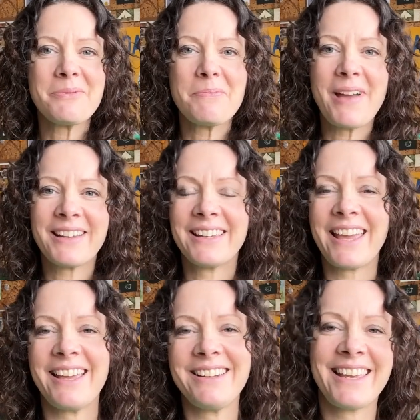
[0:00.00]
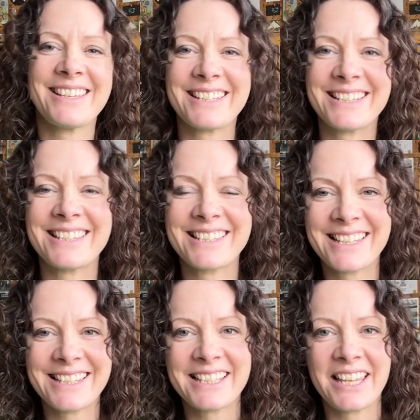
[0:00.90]
we're back again. It is the
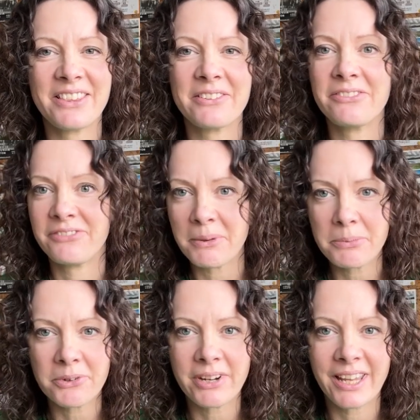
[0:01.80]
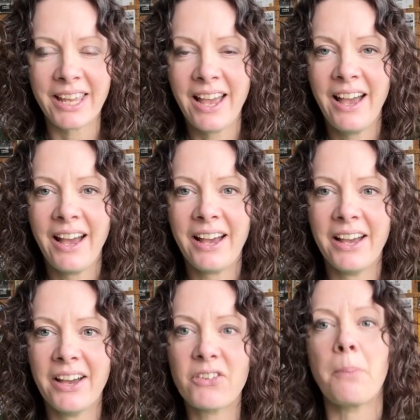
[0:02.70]
16th of February.
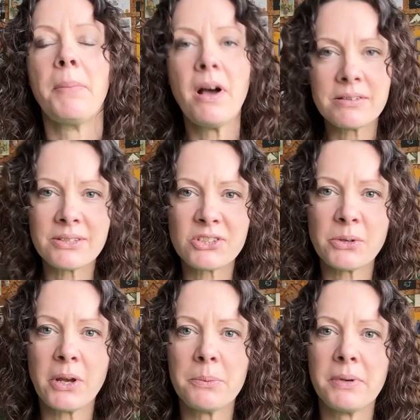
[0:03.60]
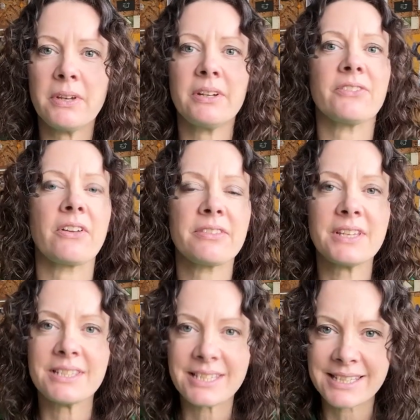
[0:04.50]
I've got parcels to open, I've got
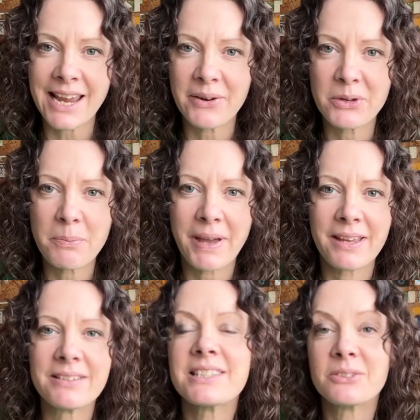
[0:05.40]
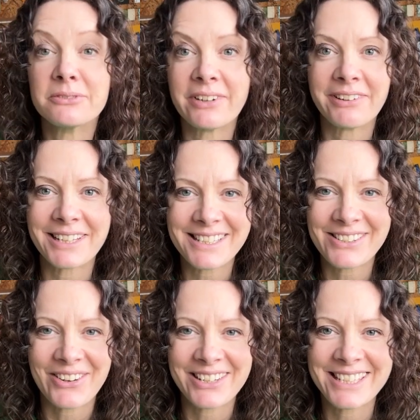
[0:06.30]
things to tell you about. It's all very
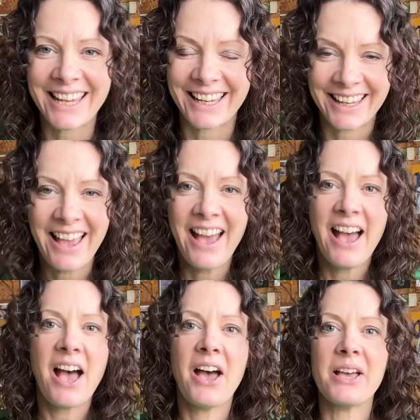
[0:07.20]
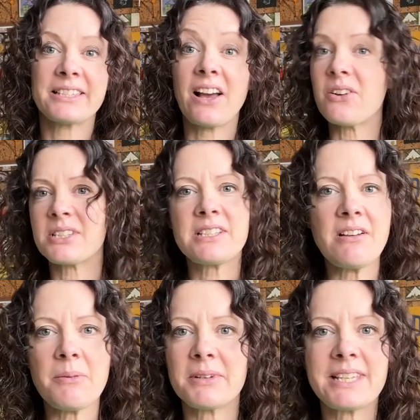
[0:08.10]
exciting. So I'll
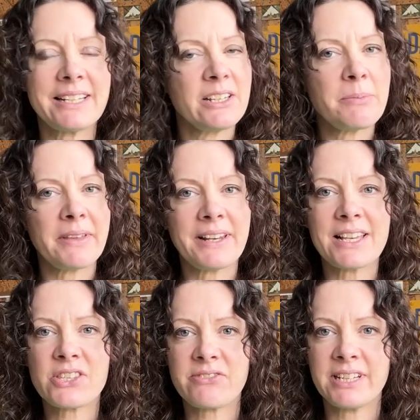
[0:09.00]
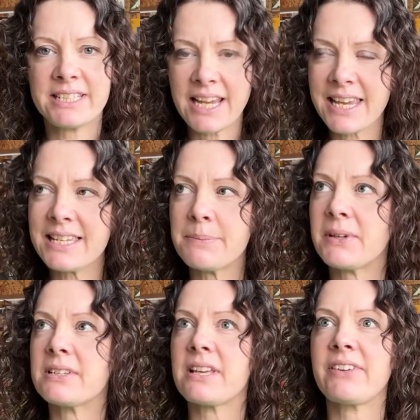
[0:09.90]
start by telling you about the last 3 days
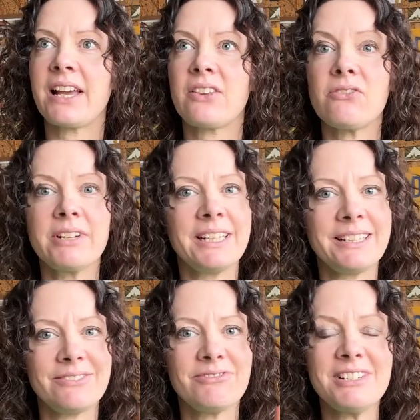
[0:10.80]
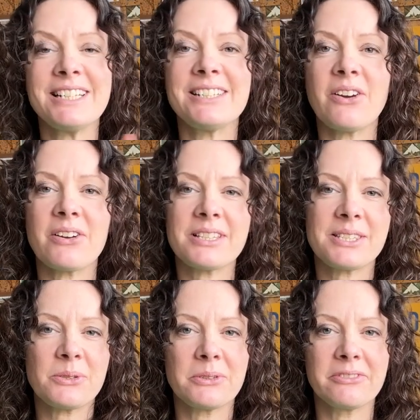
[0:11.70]
because I've had really
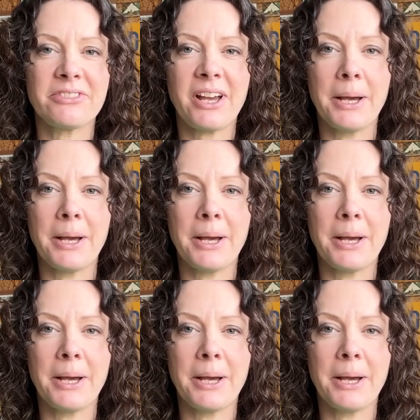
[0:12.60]
nice sort of